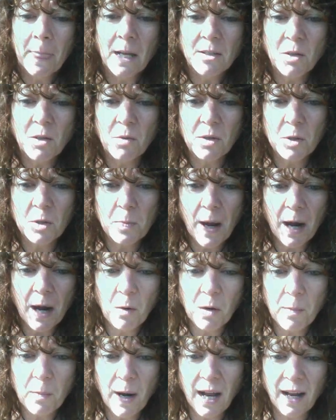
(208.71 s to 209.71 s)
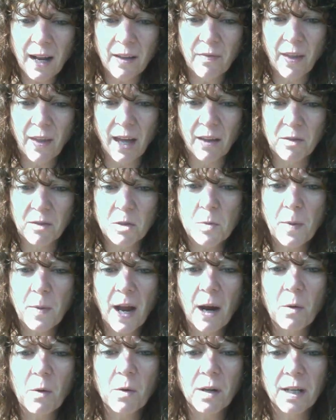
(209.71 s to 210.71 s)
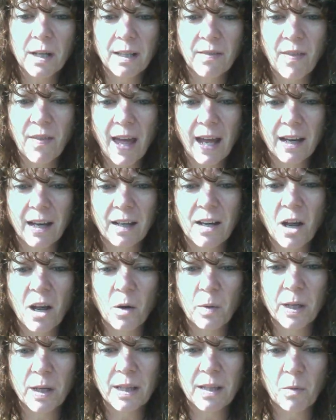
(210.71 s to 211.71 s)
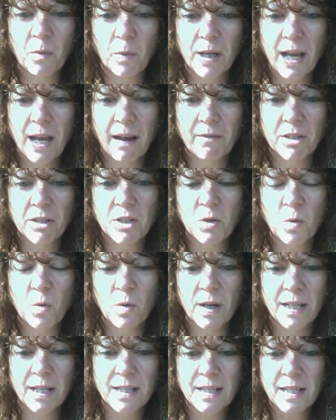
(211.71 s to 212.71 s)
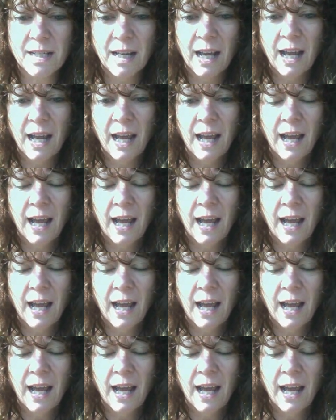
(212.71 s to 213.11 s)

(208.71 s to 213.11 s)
So there's power behind that. There's power in that knowing that we have a choice.